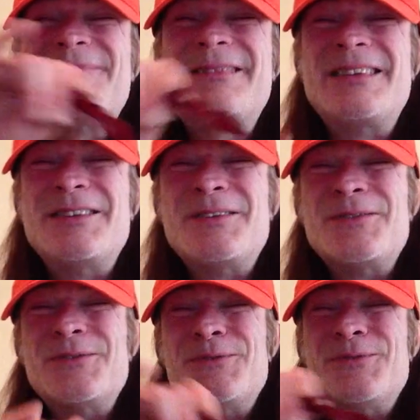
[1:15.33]
you
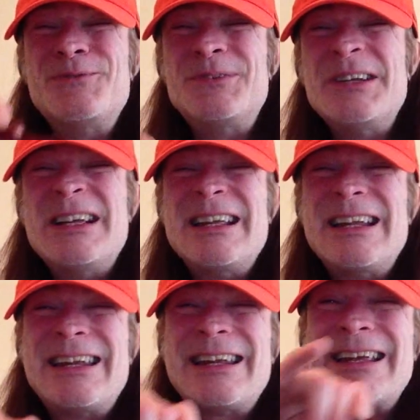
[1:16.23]
know,
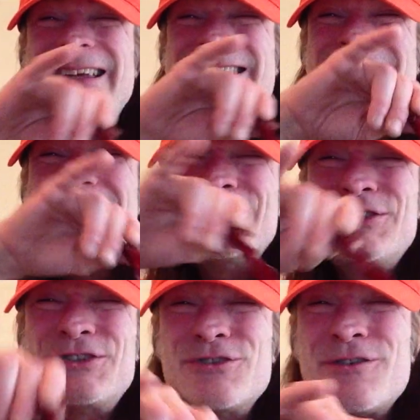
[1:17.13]
nicely
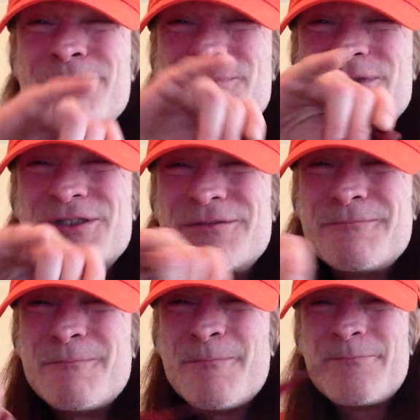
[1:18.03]
chopped
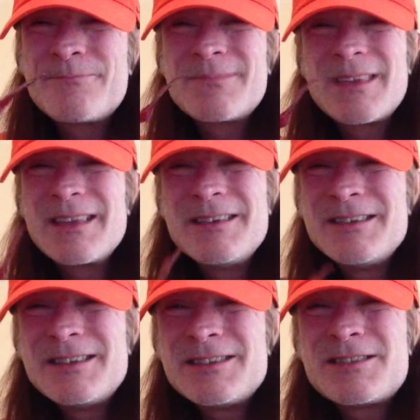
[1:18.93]
and
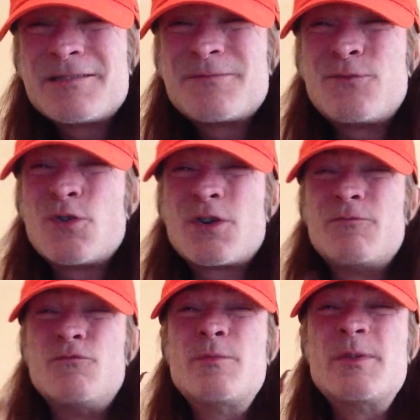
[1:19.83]
it's just
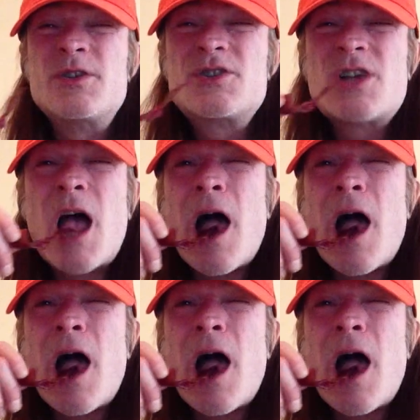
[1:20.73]
fucking rubbish.